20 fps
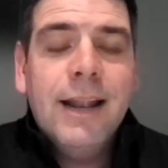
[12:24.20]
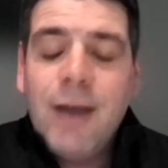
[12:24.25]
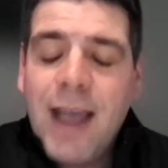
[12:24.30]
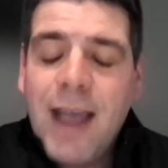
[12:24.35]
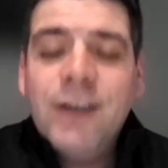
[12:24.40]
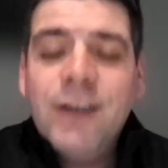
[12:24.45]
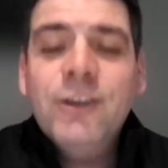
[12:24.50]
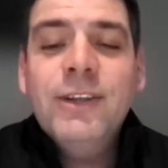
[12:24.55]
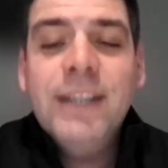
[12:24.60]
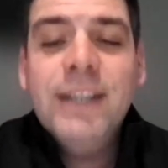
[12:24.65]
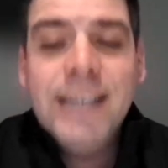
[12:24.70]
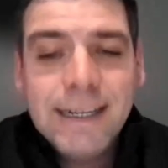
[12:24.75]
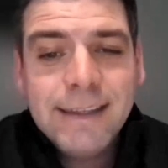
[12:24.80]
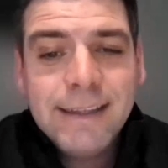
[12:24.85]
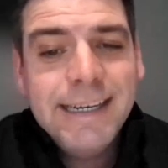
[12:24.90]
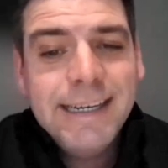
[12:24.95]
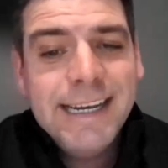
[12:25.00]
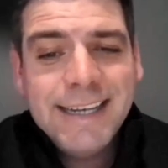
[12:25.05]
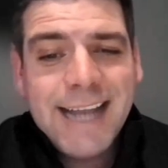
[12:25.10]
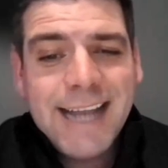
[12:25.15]
And I had the
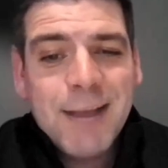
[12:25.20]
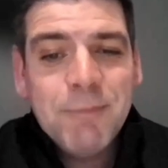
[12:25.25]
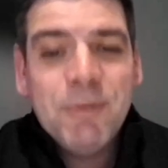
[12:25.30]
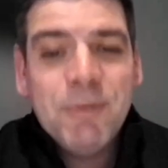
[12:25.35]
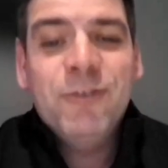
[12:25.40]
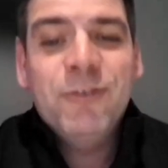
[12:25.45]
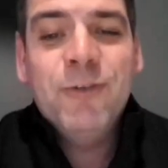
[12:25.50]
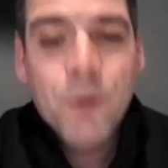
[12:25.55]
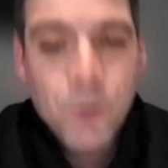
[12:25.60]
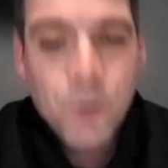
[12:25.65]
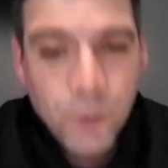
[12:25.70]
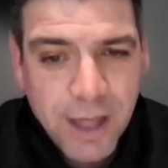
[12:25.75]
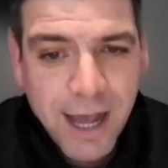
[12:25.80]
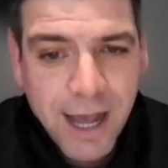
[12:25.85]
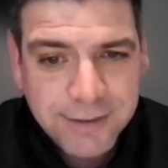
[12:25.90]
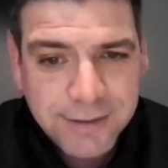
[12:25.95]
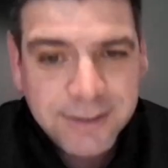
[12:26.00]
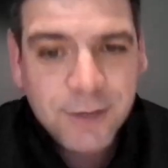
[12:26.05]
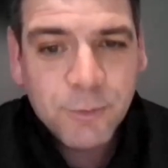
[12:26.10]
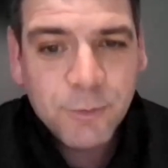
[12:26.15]
nickname before
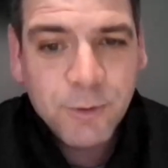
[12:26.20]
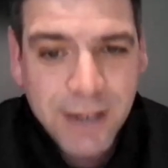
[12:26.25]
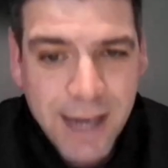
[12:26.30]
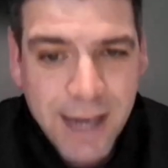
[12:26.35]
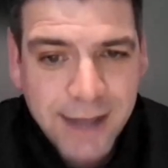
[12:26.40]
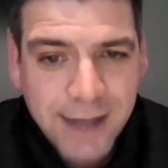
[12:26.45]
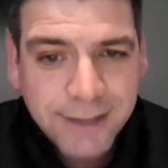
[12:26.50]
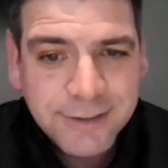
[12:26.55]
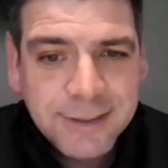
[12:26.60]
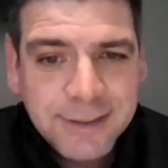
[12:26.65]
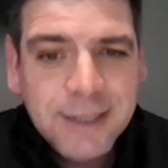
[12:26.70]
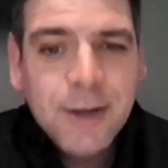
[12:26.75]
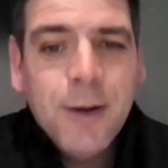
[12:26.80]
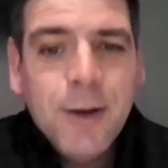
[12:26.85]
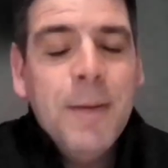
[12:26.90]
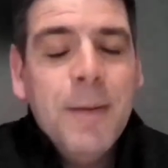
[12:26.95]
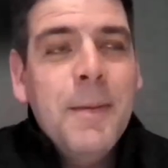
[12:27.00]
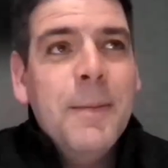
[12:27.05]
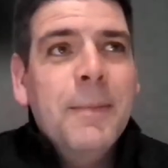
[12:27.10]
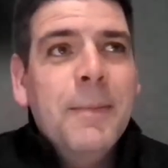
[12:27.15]
that, I will add.
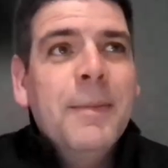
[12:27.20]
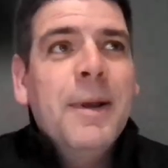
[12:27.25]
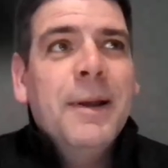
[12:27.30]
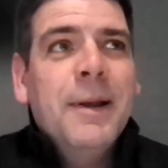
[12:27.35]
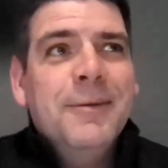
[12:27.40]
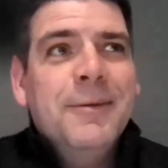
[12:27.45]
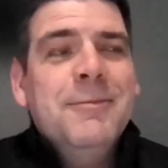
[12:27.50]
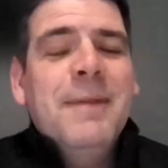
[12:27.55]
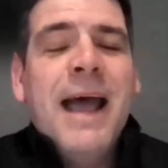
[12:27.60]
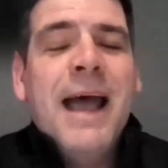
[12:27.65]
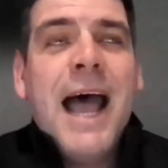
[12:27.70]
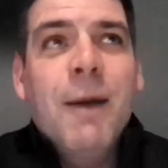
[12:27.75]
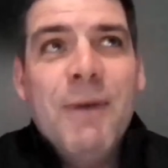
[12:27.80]
Oh, okay, okay.